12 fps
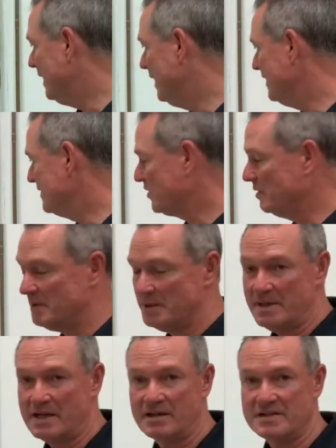It's gonna be
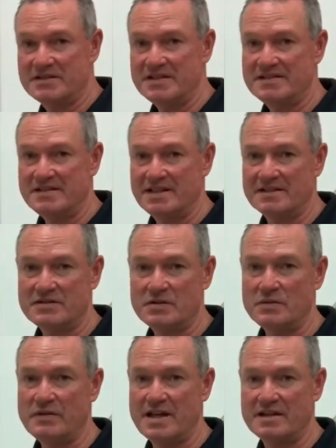about our
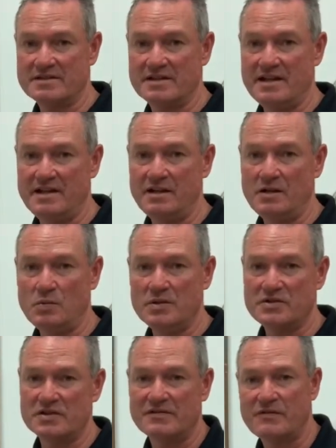CCS2000L,
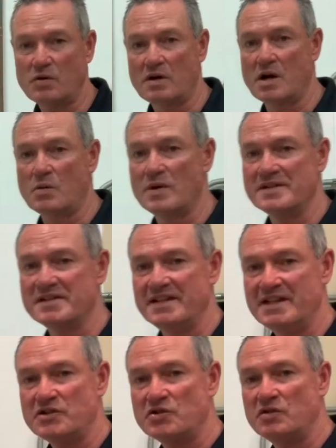which is for our
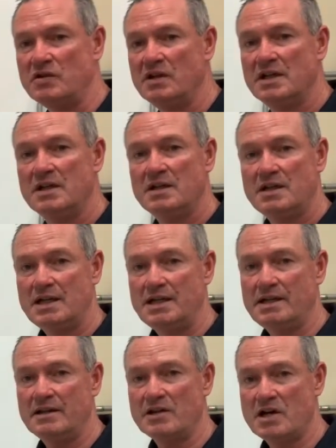residential
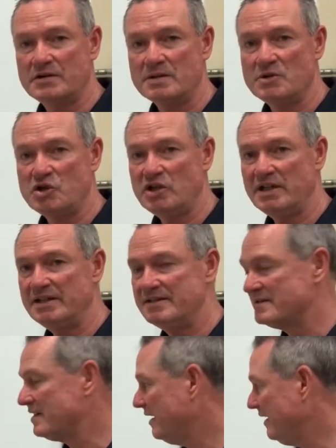laundry
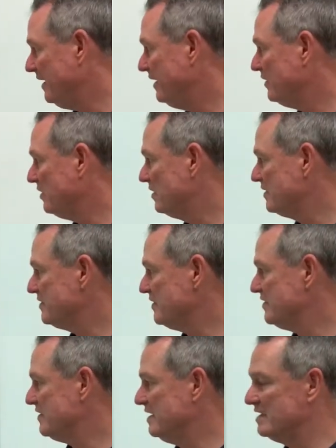machines, and our
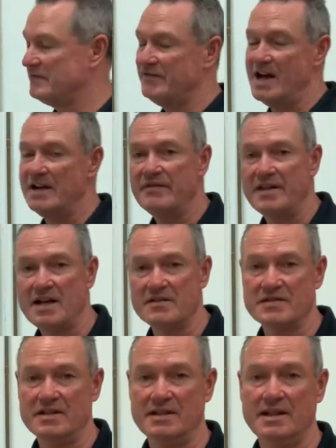
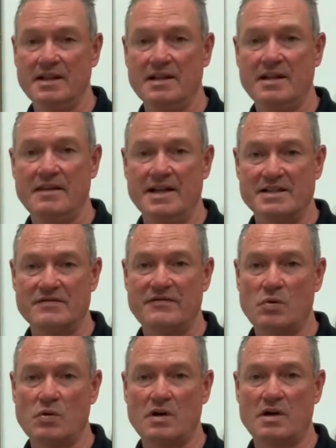CCS5000, that's
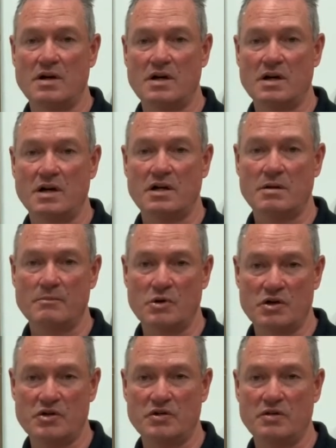for our
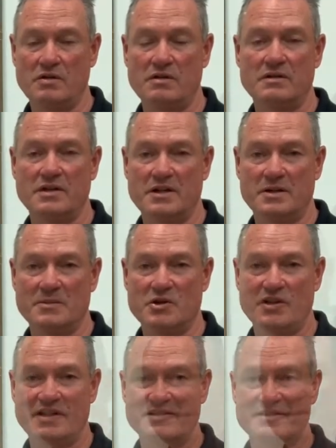commercial laundry
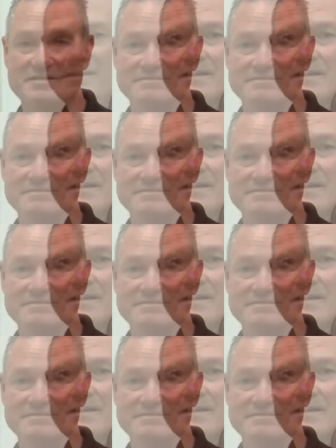machines.